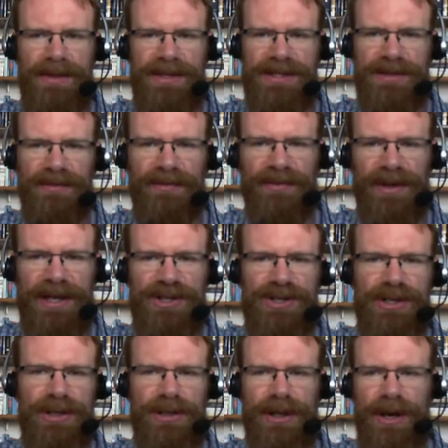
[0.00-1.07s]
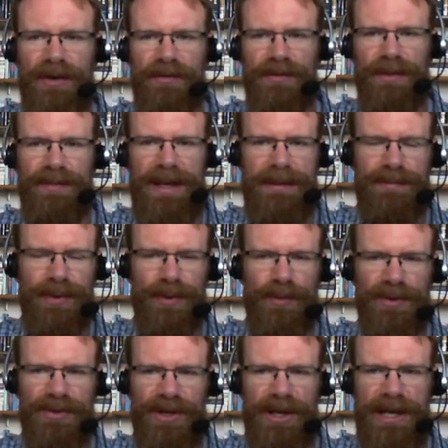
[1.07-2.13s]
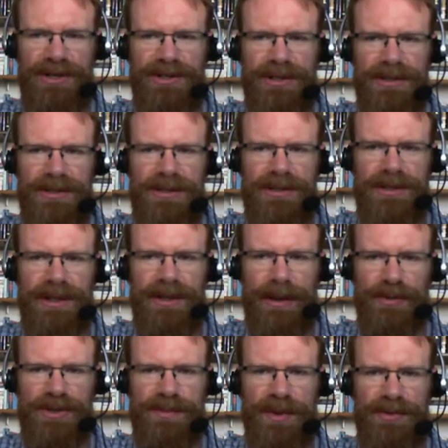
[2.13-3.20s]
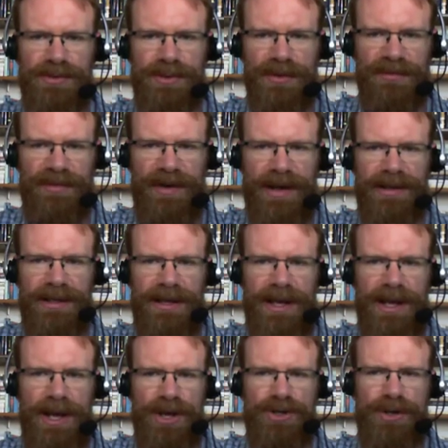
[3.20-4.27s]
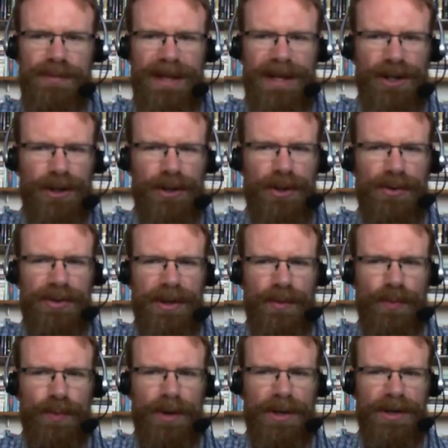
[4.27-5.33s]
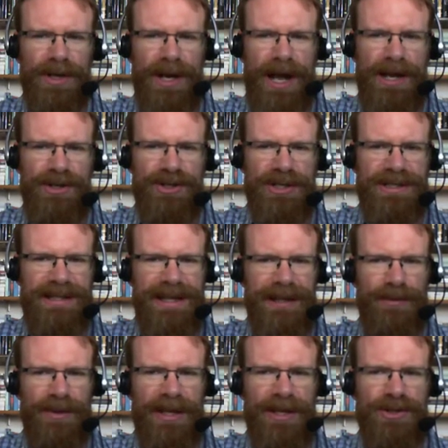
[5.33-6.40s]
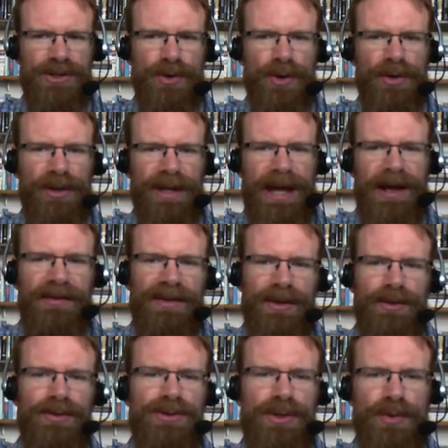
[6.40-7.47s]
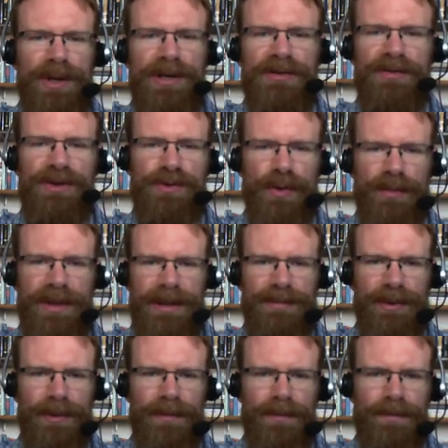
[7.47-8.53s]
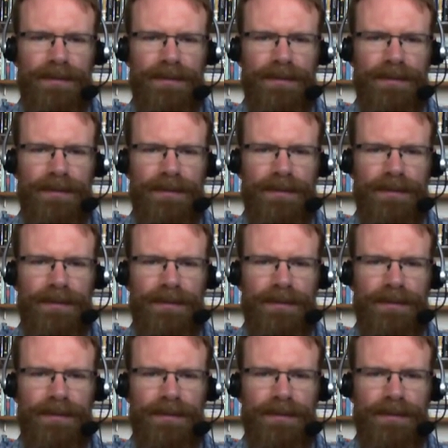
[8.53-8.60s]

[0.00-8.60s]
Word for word: This conflation of the people with the nations uh, they were supposed to have founded should be a clue that we're not just dealing with a historical account of two individual people.